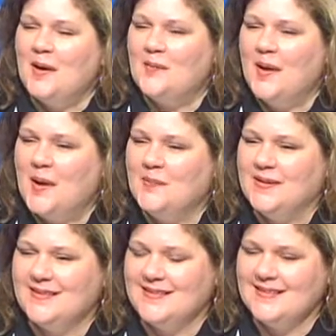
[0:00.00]
I'm
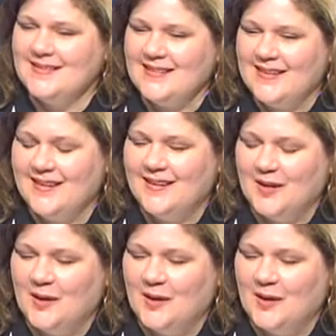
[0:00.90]
happy to see.